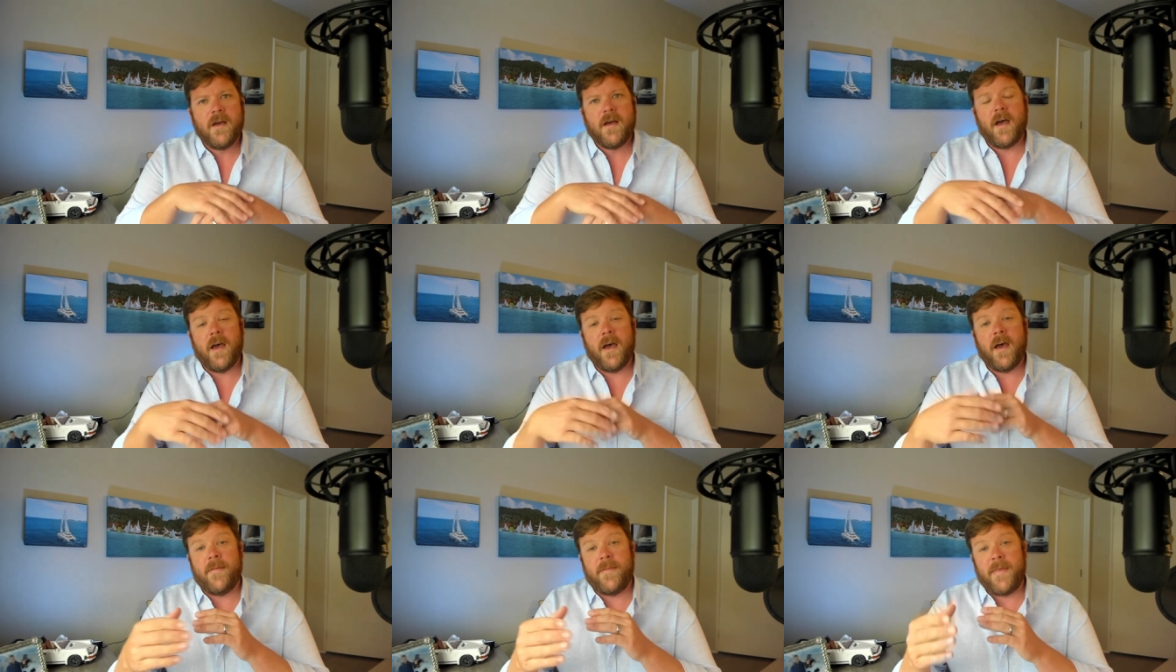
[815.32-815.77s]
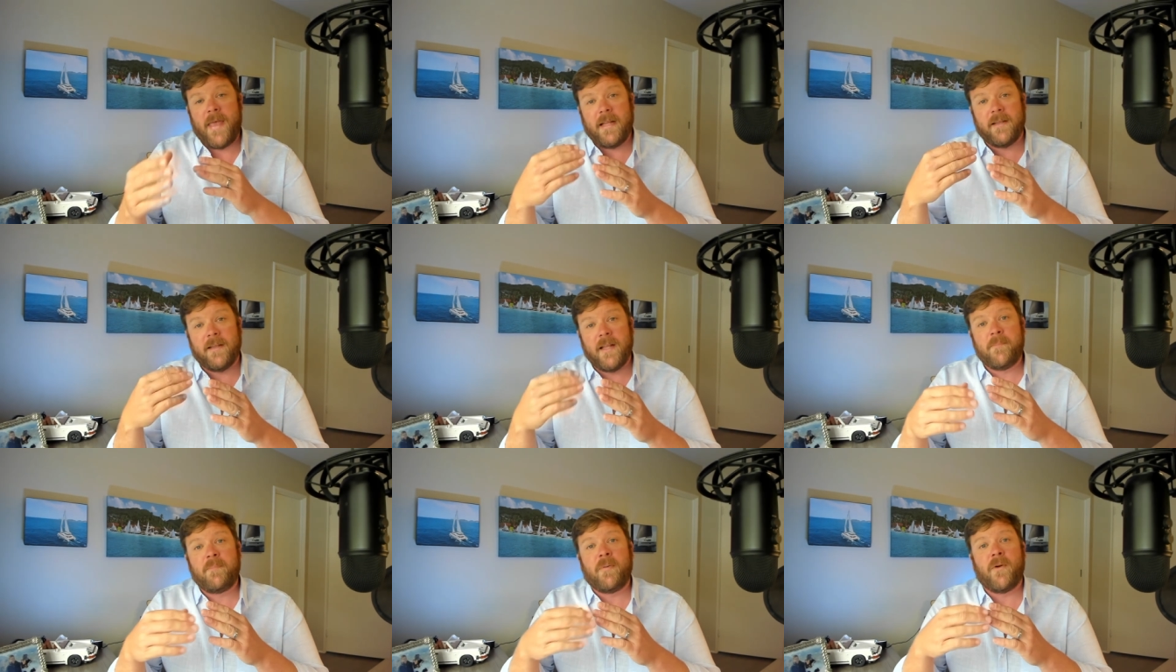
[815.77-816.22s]
Uh,
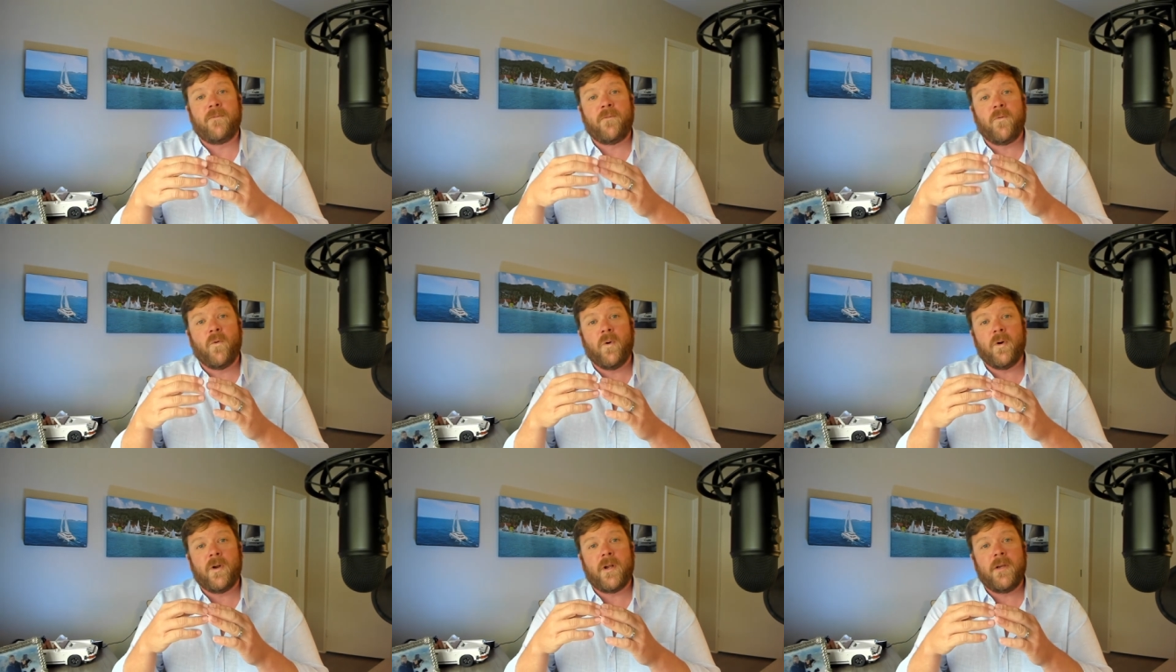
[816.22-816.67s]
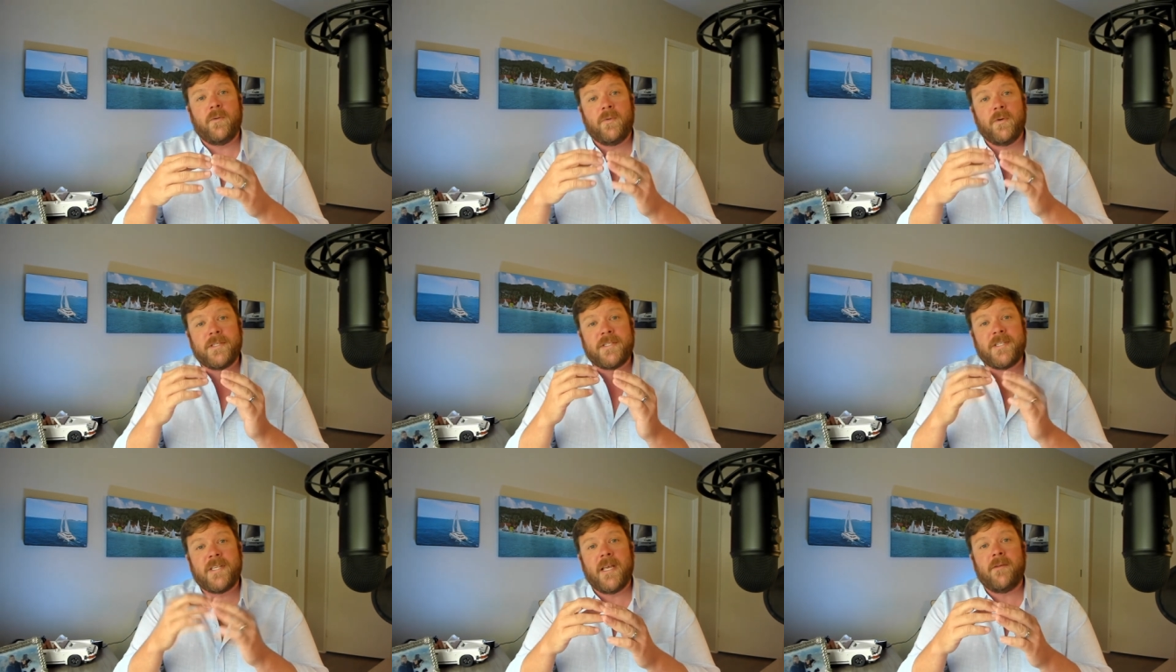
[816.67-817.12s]
that Leopard 40
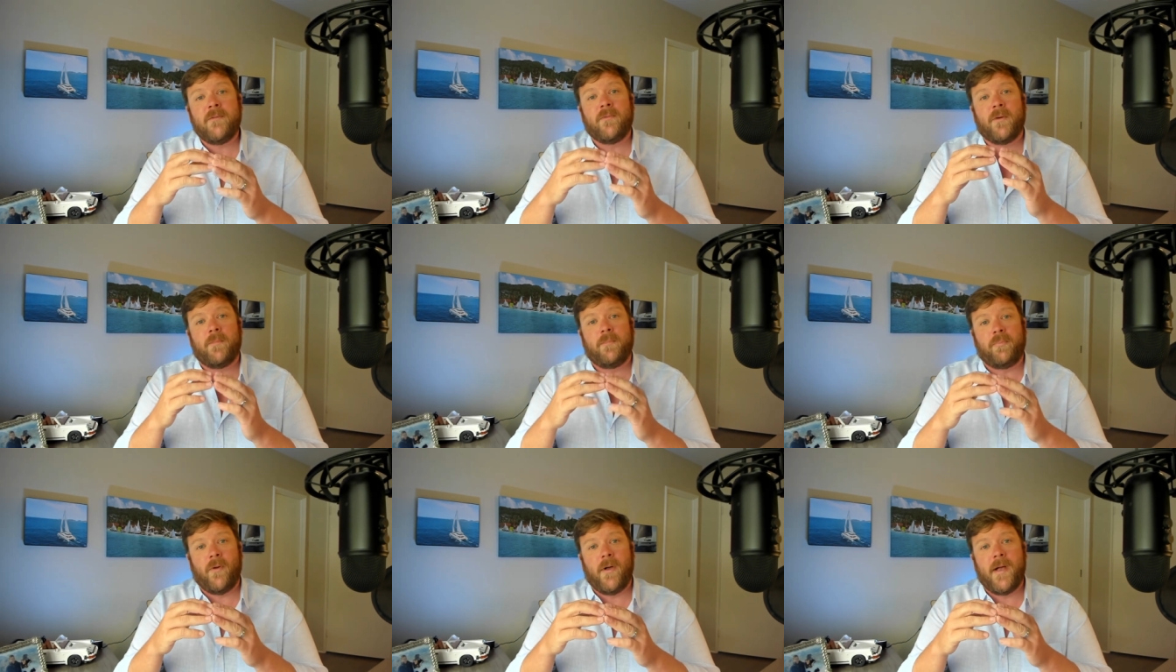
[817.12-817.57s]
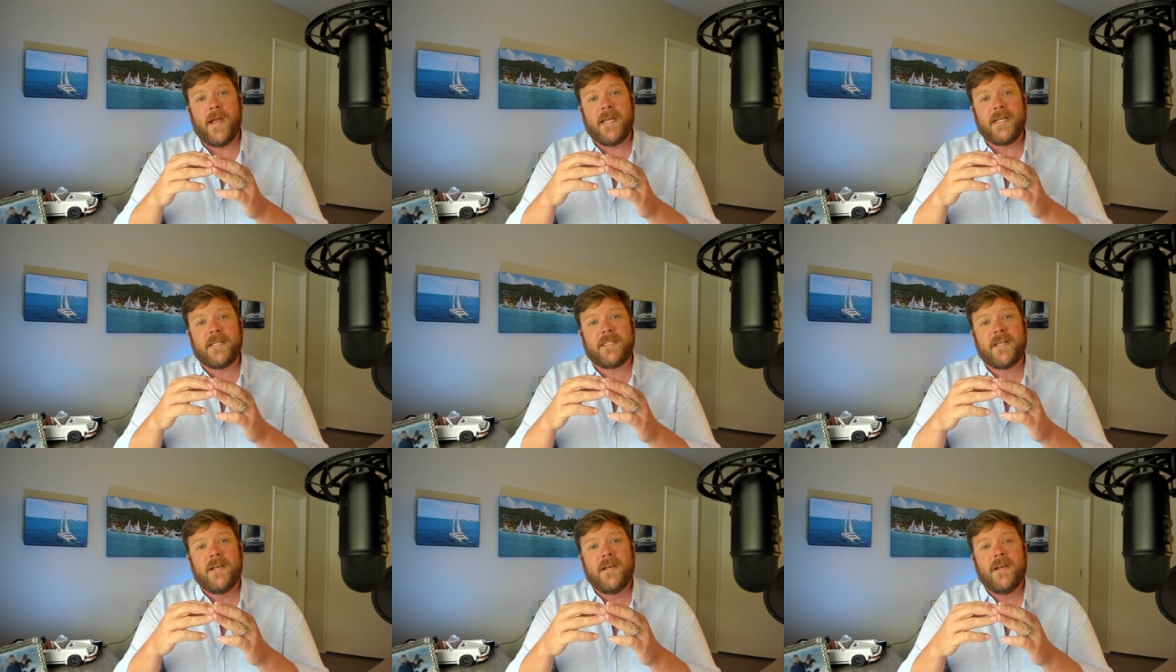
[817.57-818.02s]
was then
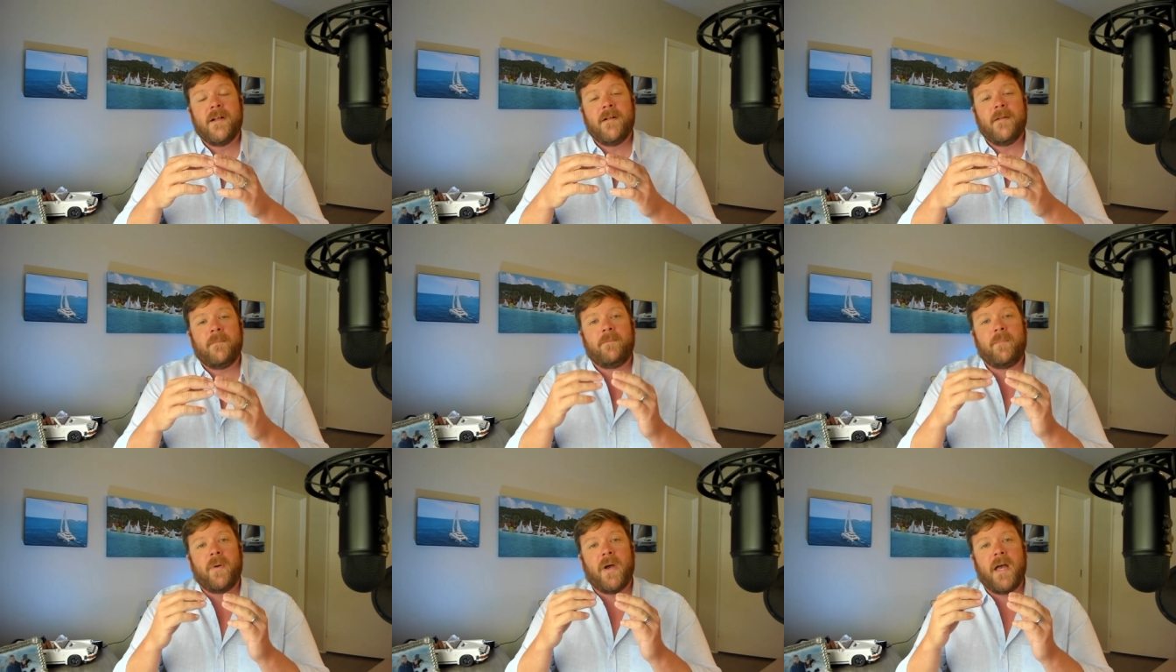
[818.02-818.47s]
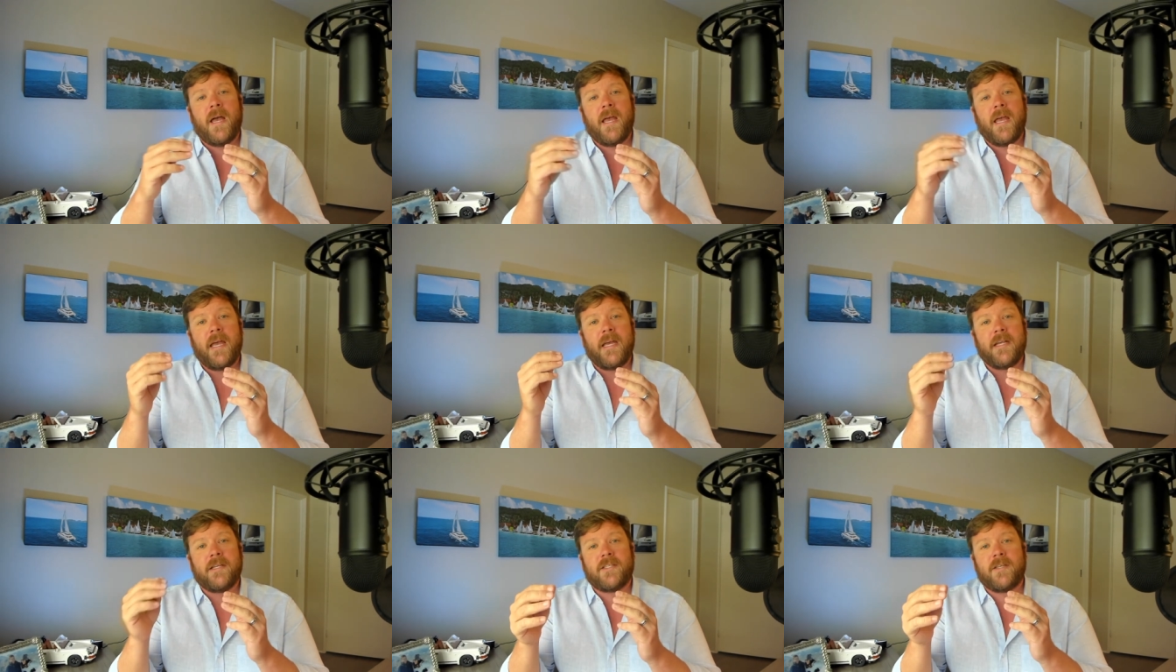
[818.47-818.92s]
replaced by
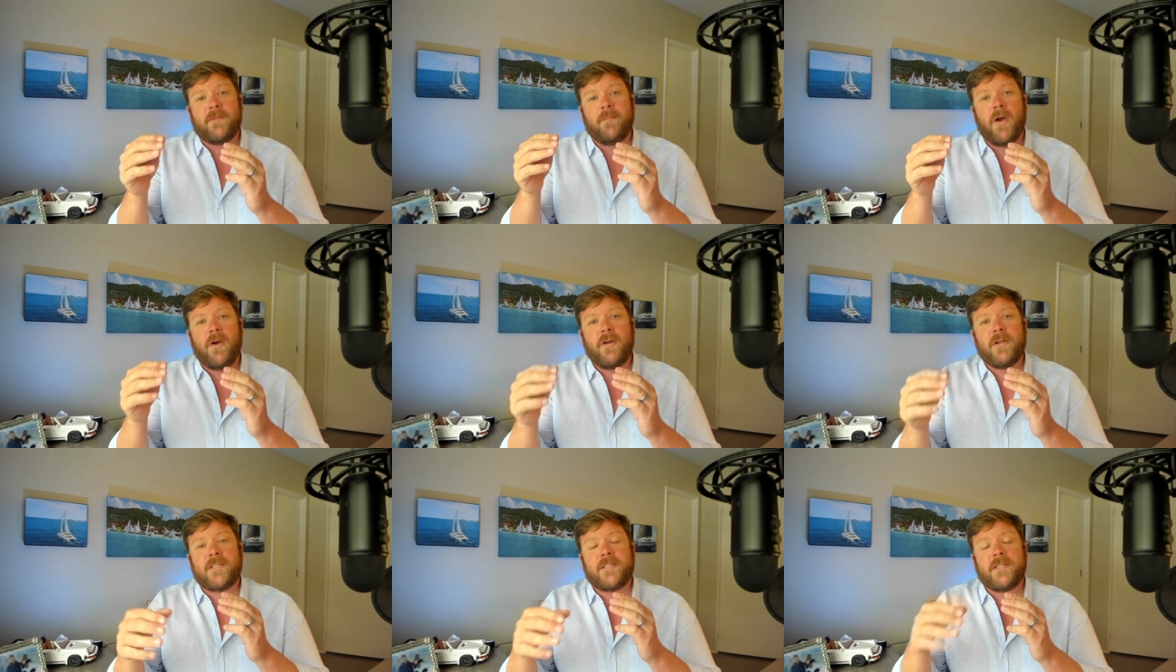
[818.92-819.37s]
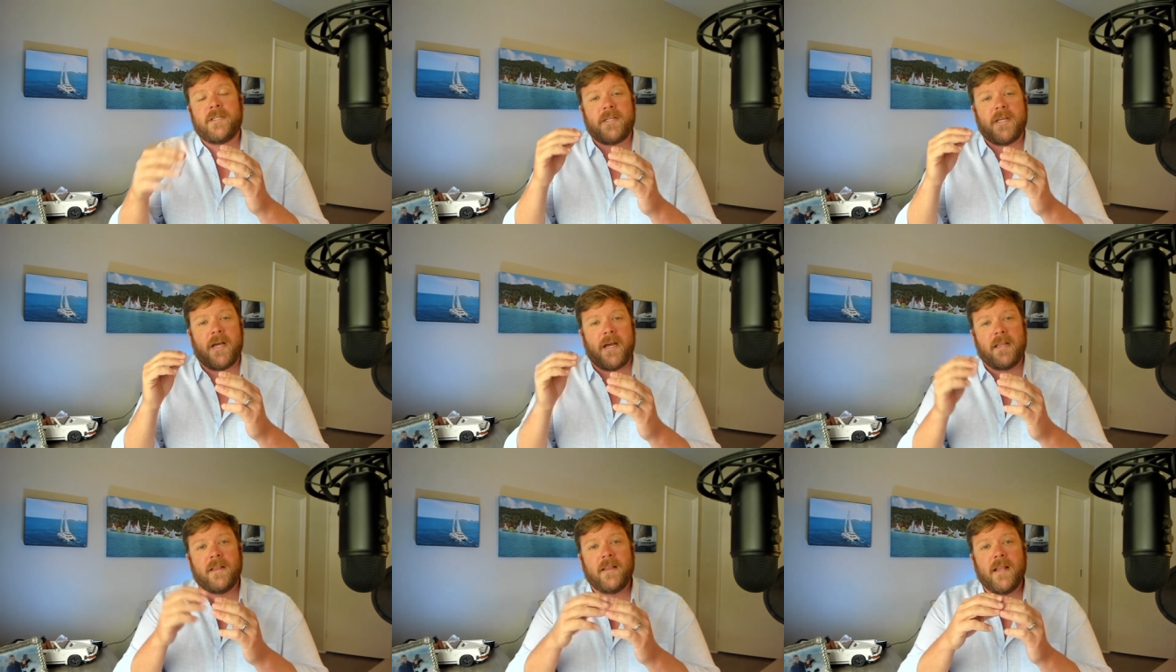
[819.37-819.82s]
a Simonis
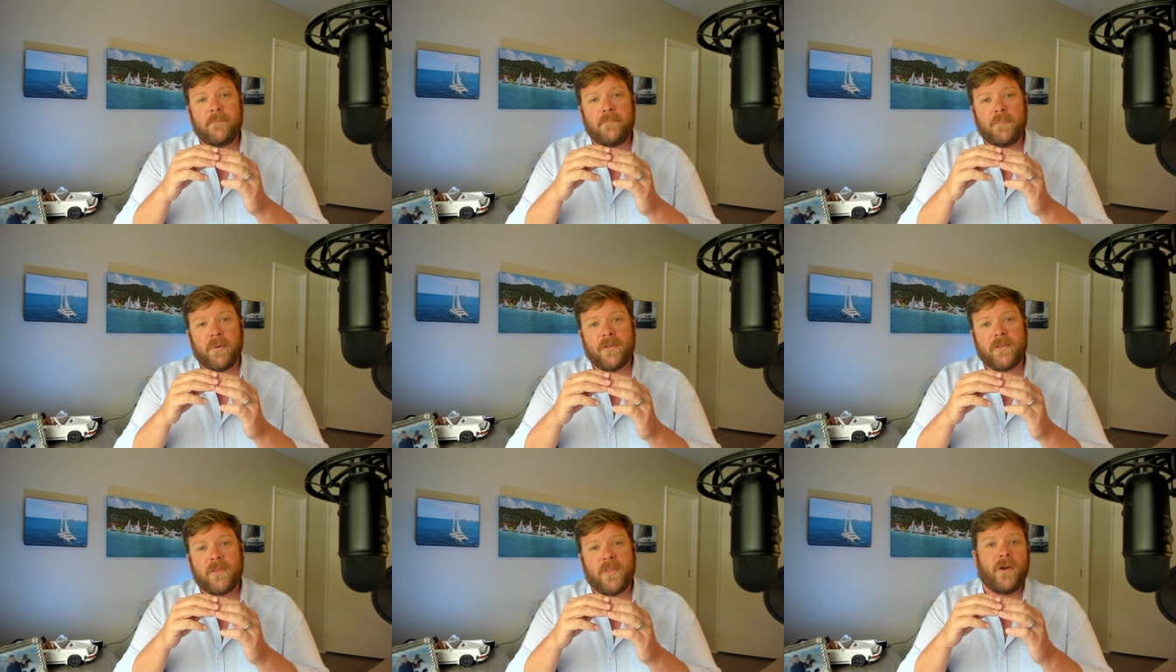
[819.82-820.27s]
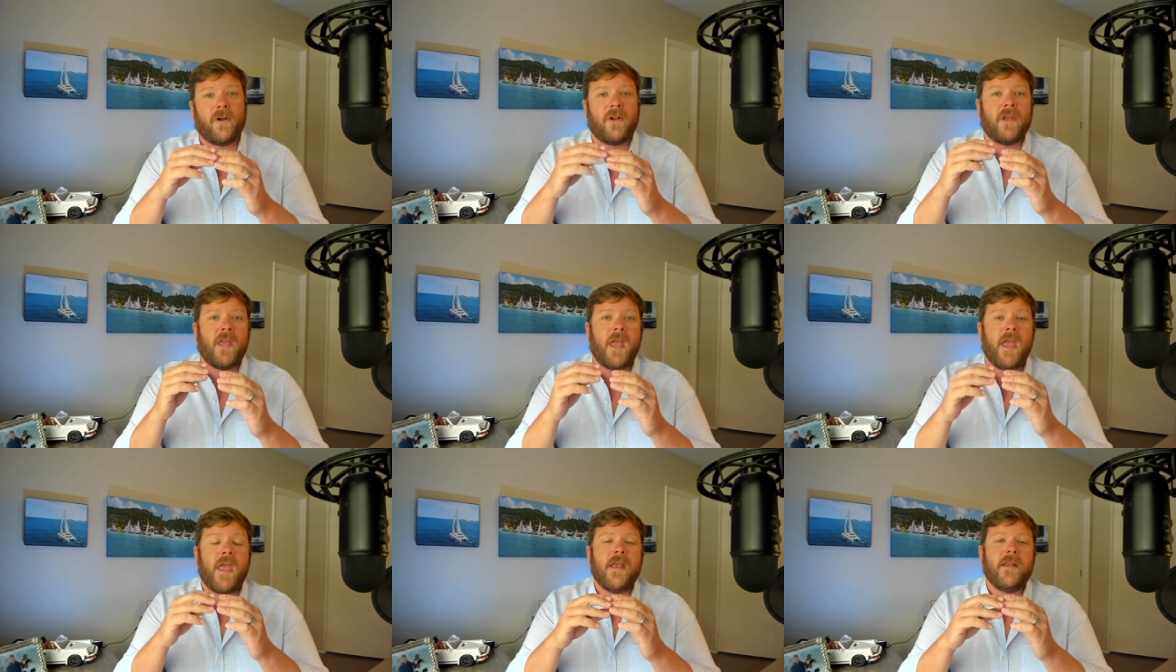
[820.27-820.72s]
designed Leopard
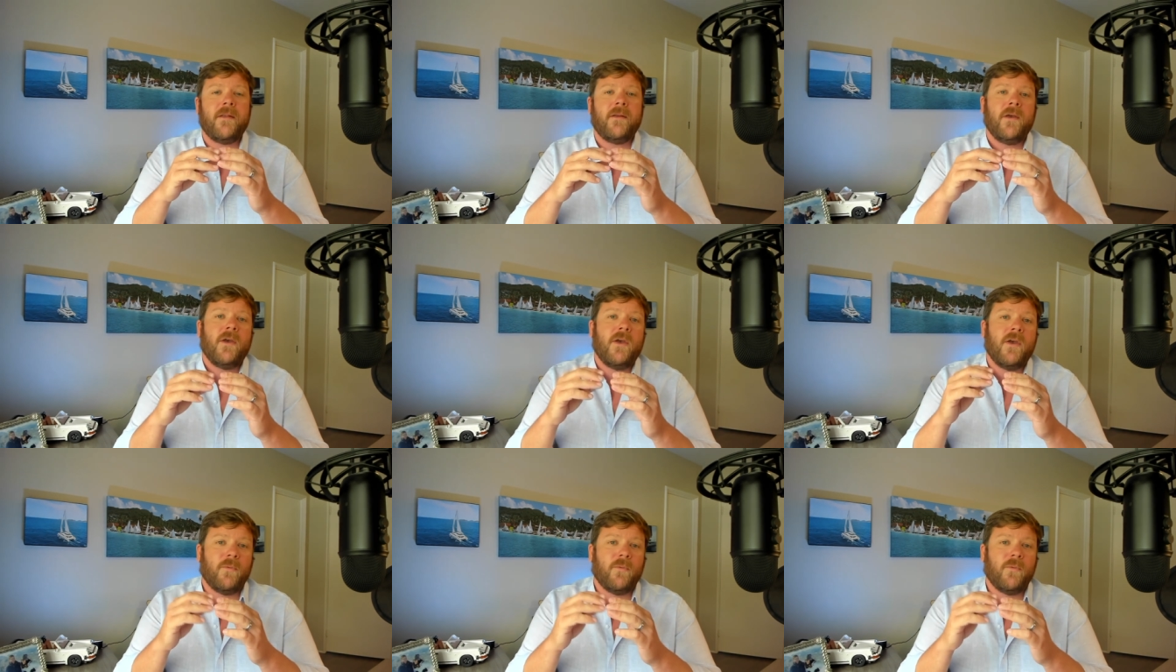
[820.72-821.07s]
38,